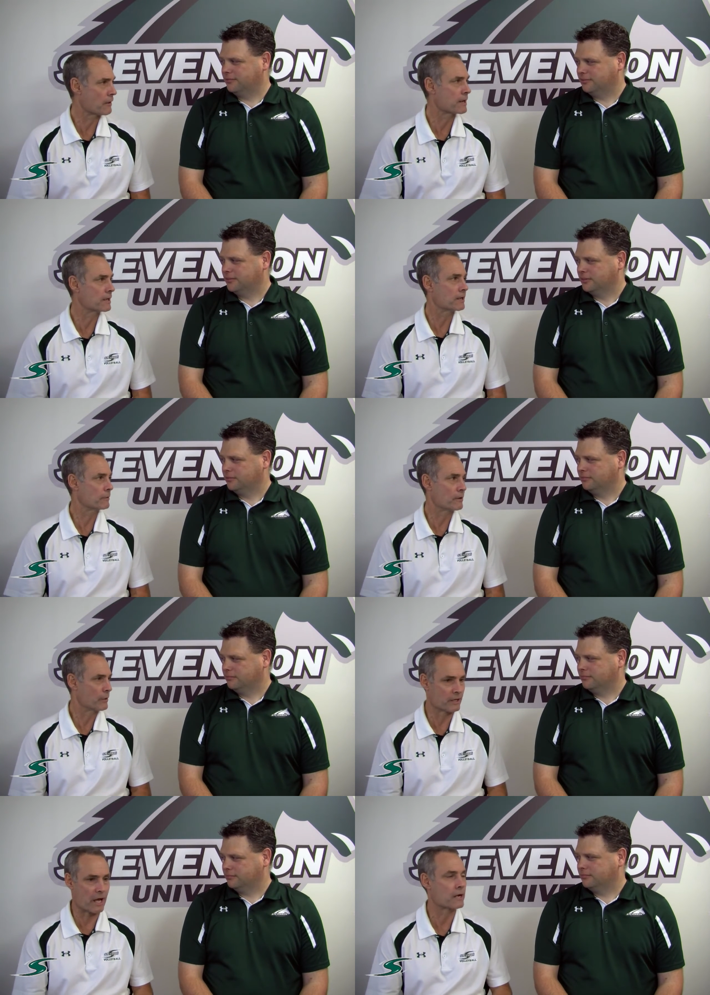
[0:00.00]
Speaker 1: great kid. We,
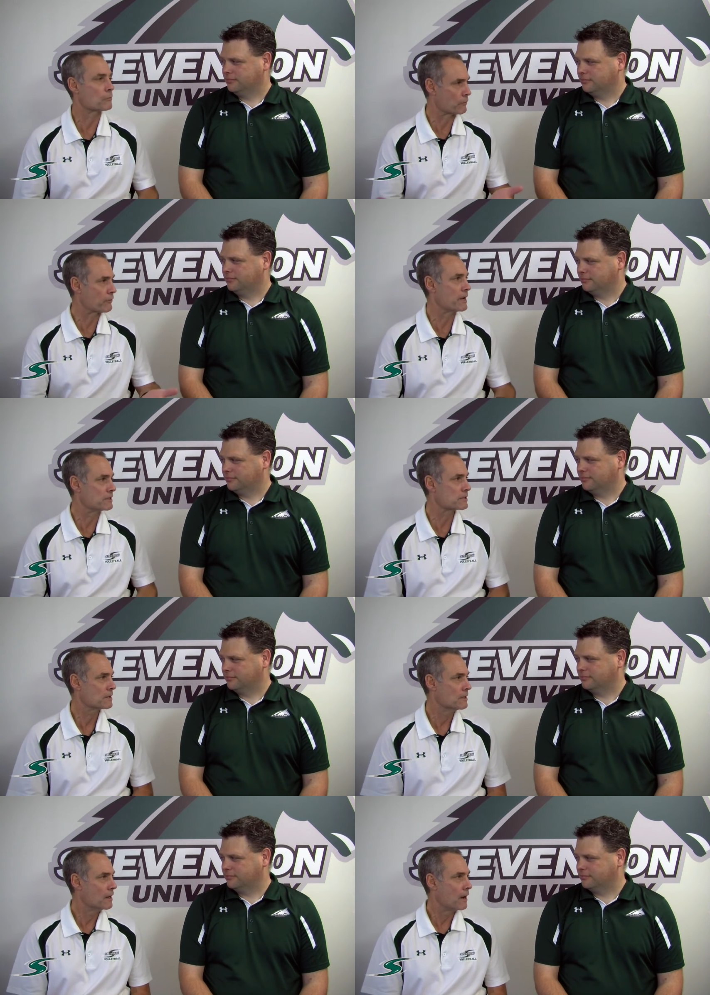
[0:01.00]
we like him. We're
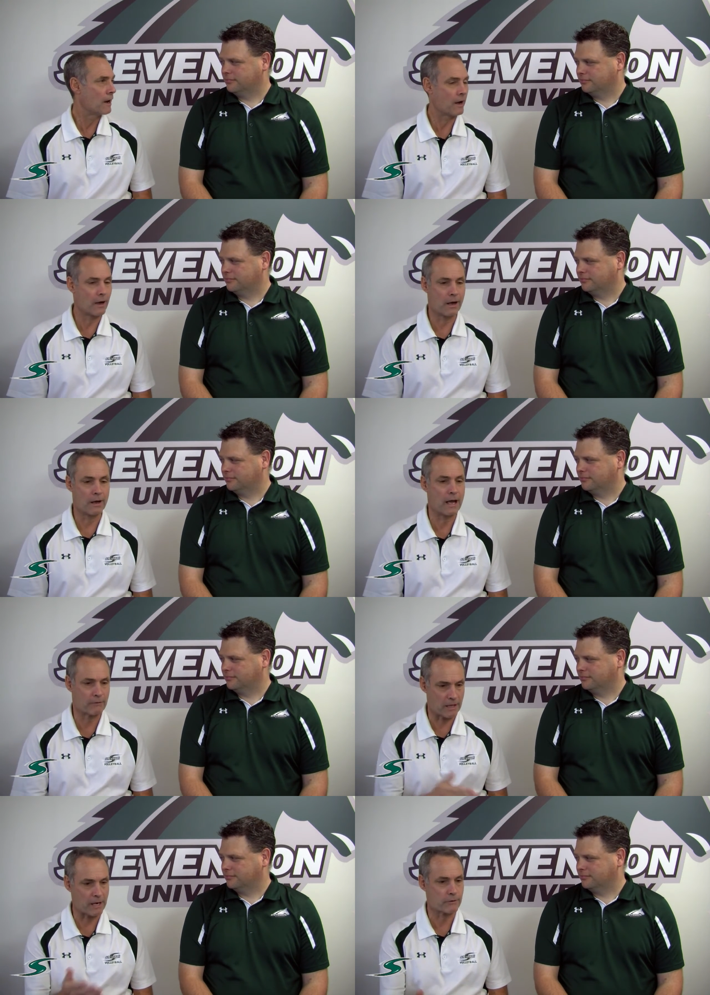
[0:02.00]
friends. Uh,
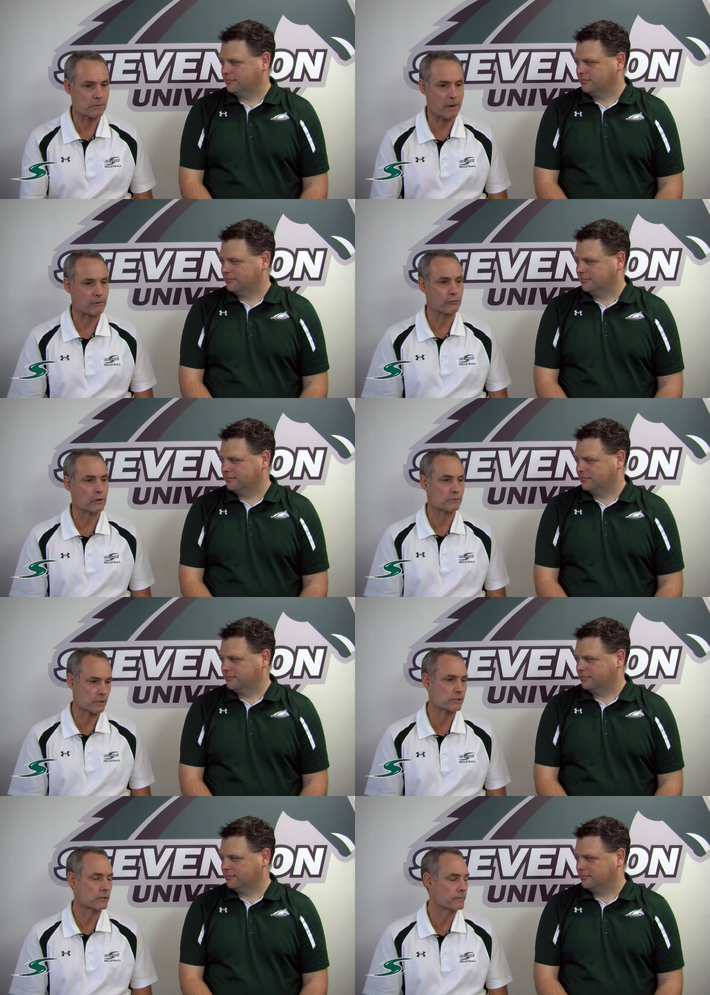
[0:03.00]
have a lot of respect for him,
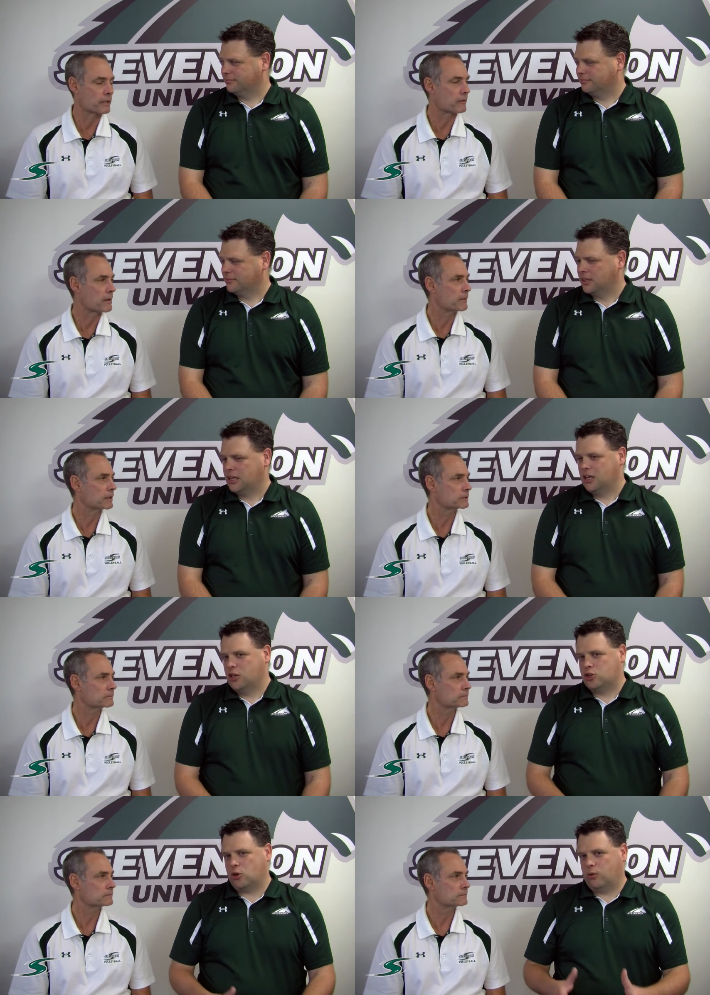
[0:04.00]
so it's going to be a great match.
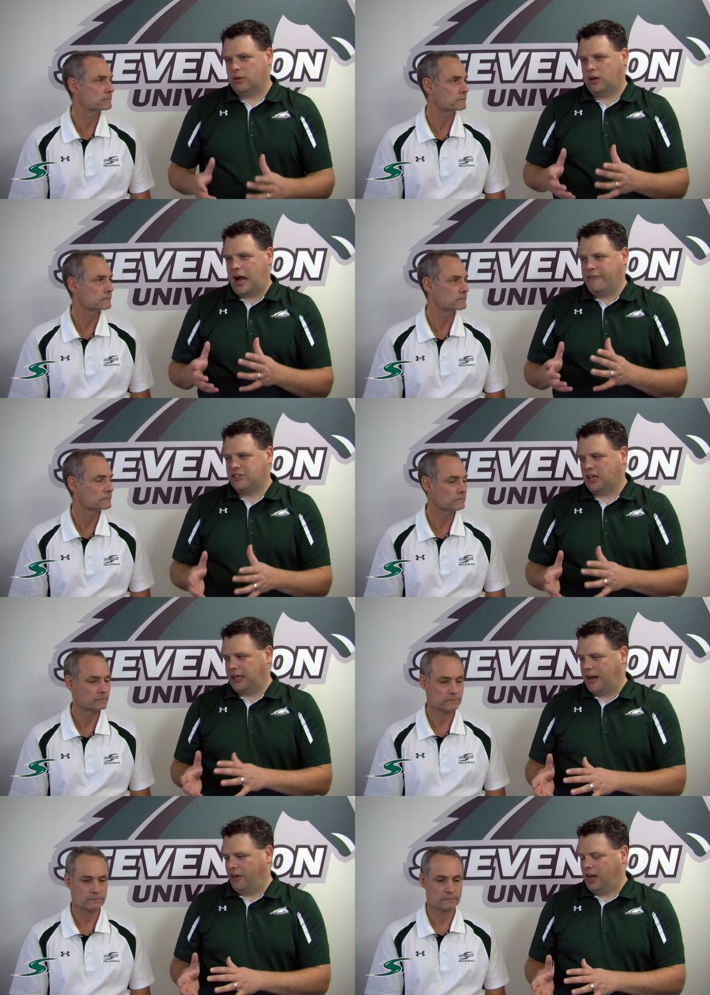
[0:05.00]
So uh, obviously
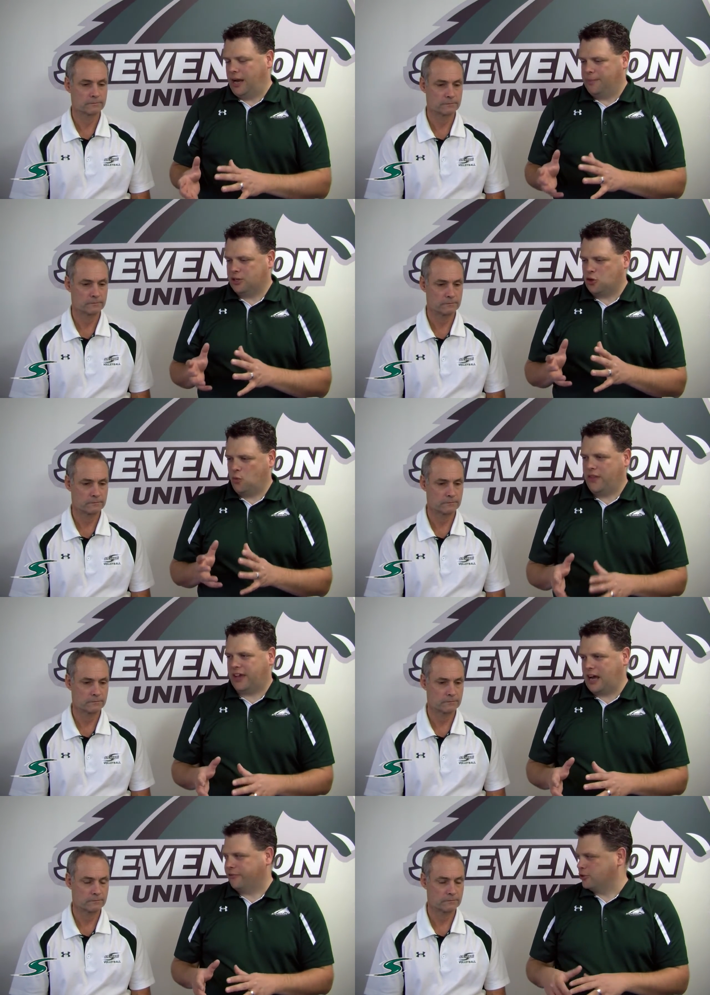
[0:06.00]
a lot on
Speaker 2: the line because you win
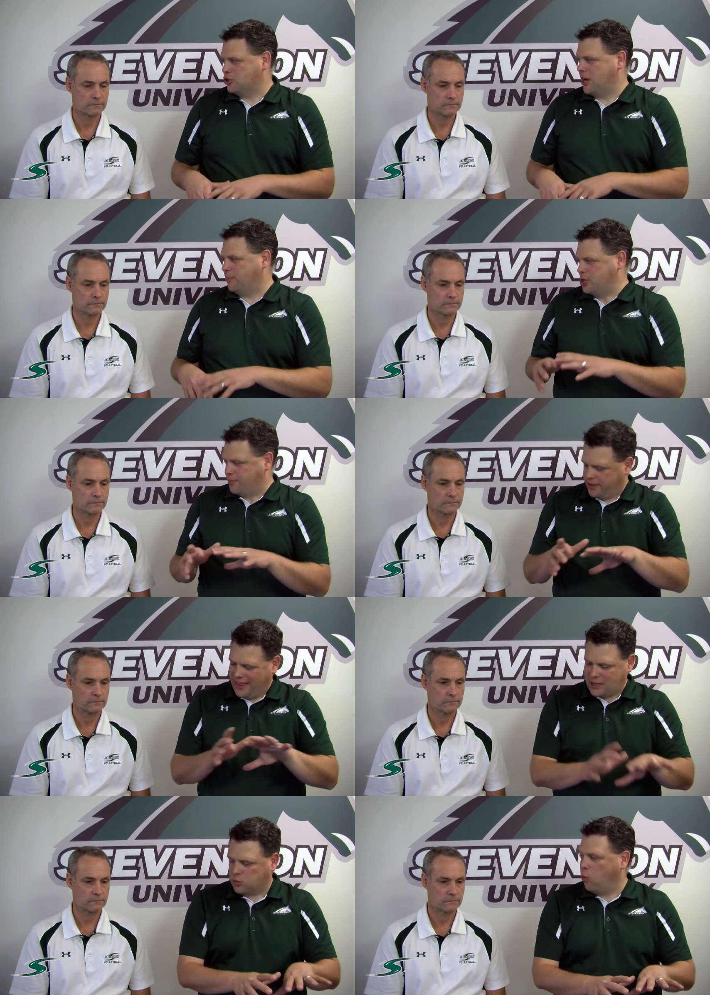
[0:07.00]
the conference championship.
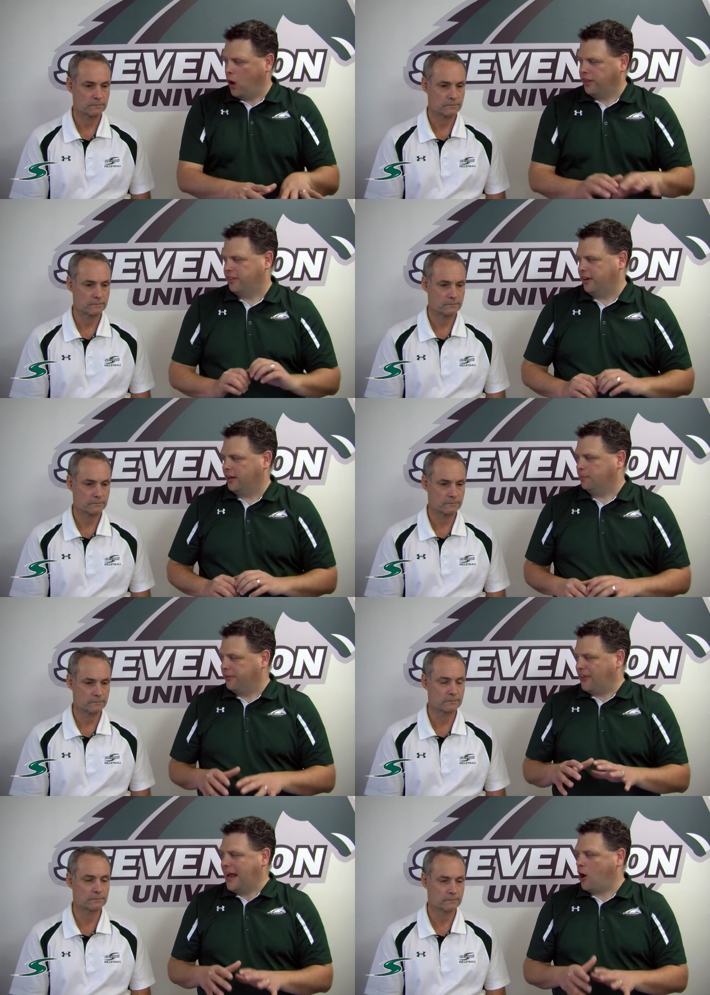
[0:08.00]
That's one thing,
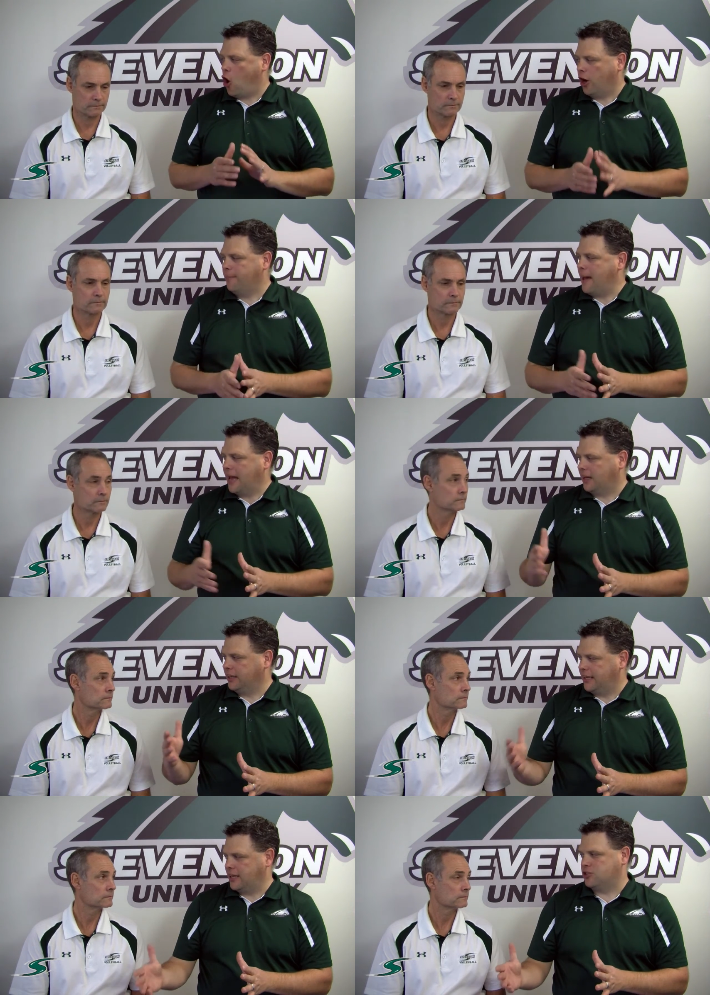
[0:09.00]
but mm-hmm. that
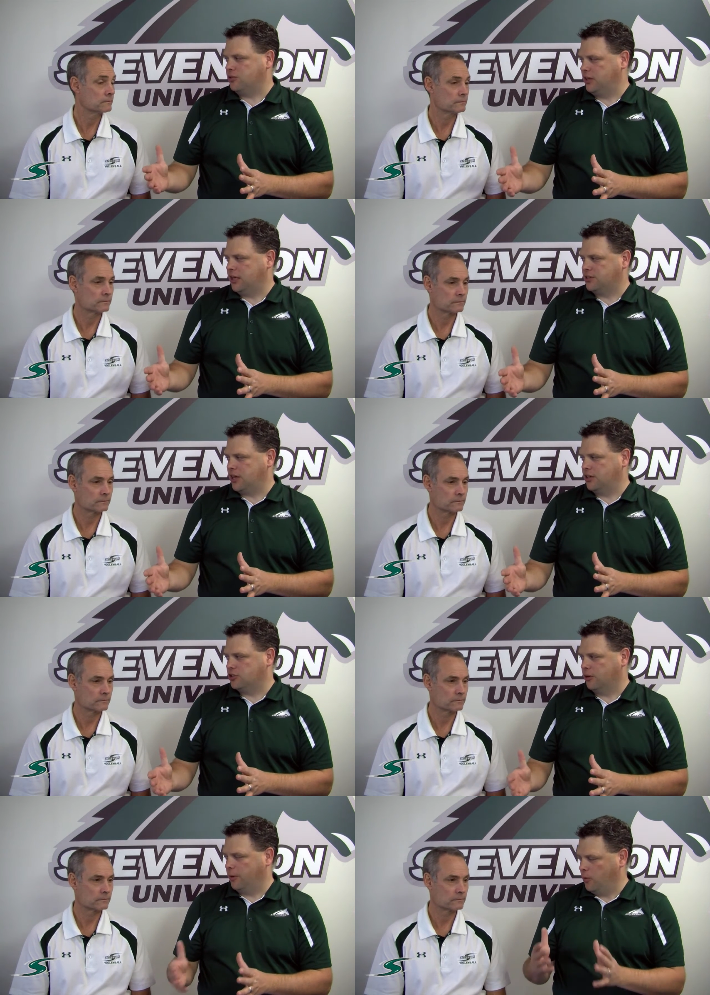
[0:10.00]
automatically gets you to the
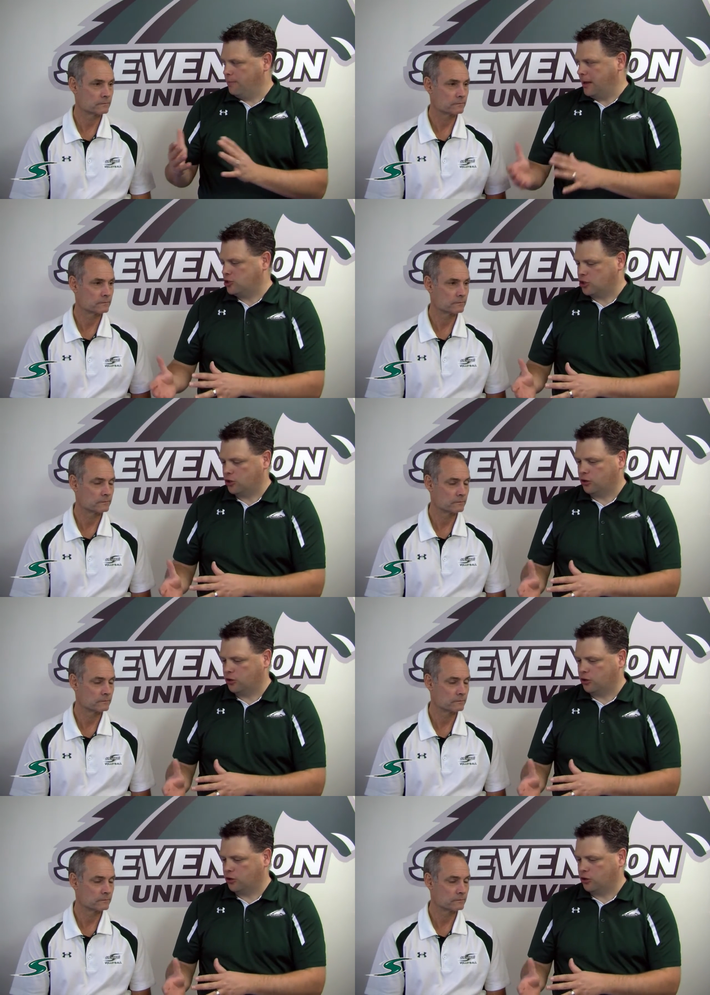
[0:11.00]
NCAA tournament. We mentioned